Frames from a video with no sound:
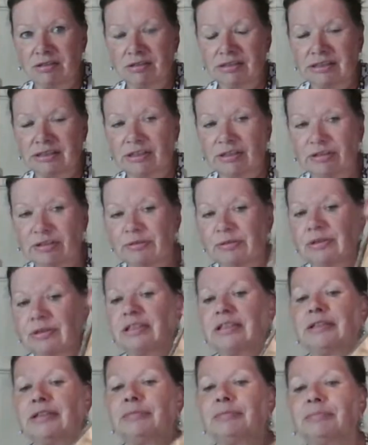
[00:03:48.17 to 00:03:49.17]
So
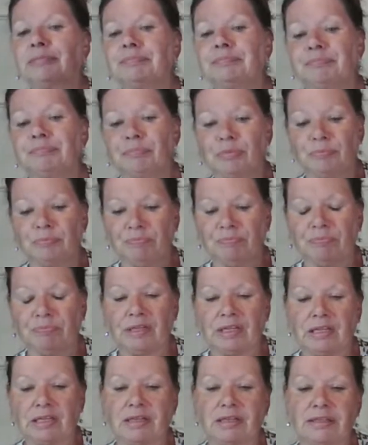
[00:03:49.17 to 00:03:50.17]
I
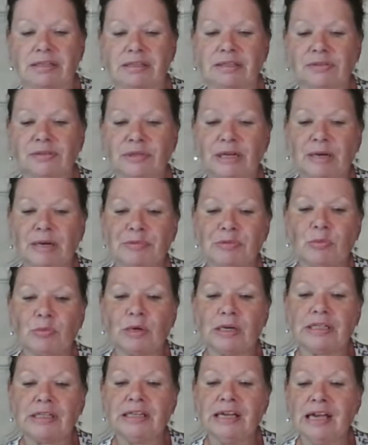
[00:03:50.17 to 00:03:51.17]
unwrapped
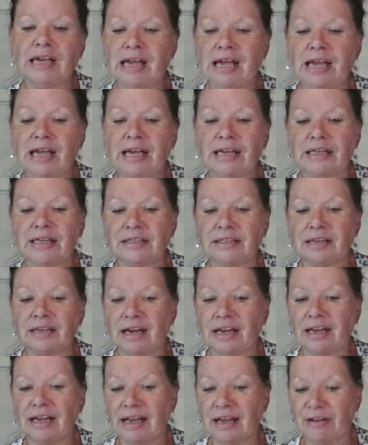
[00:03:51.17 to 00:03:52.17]
one, and
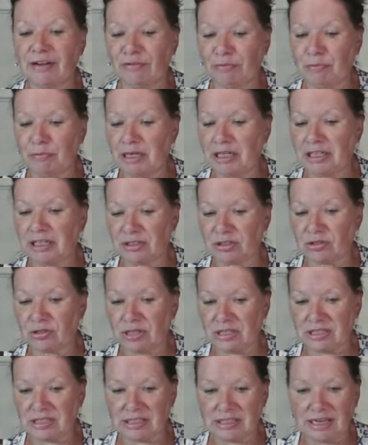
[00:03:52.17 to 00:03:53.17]
I have my
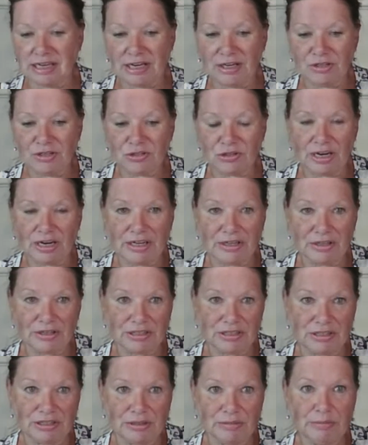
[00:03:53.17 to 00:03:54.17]
trusty hair dryer
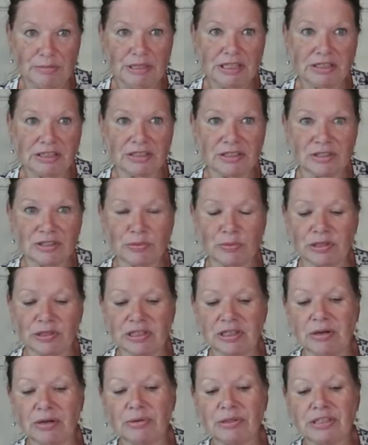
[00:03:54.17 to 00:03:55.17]
here because
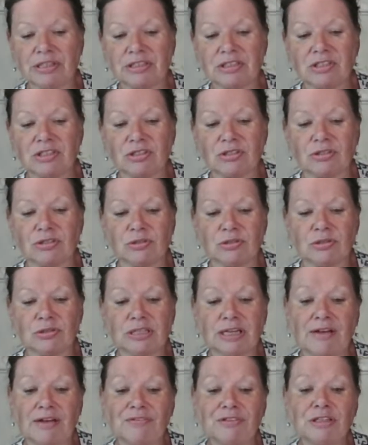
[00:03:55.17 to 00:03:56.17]

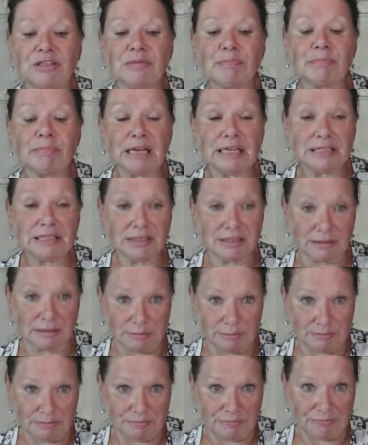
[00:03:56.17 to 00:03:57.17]
you have to bend
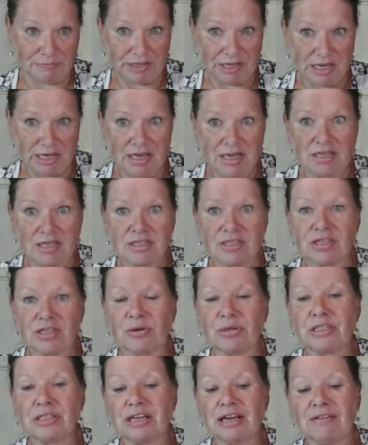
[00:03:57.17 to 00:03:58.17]
them.
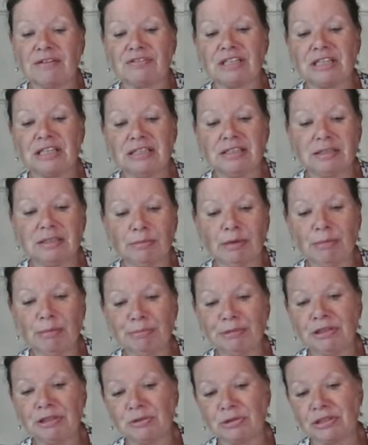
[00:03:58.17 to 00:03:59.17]
So, and you have to heat them
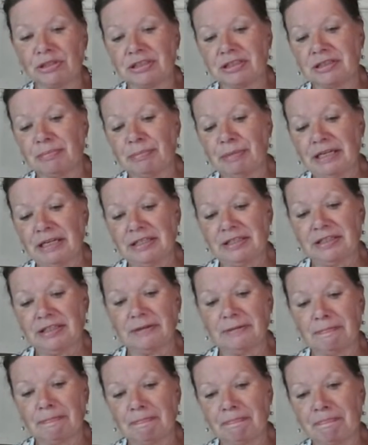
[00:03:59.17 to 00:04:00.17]
up in order to bend
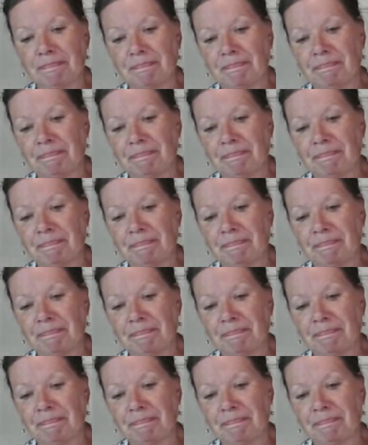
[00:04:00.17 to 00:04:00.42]
them.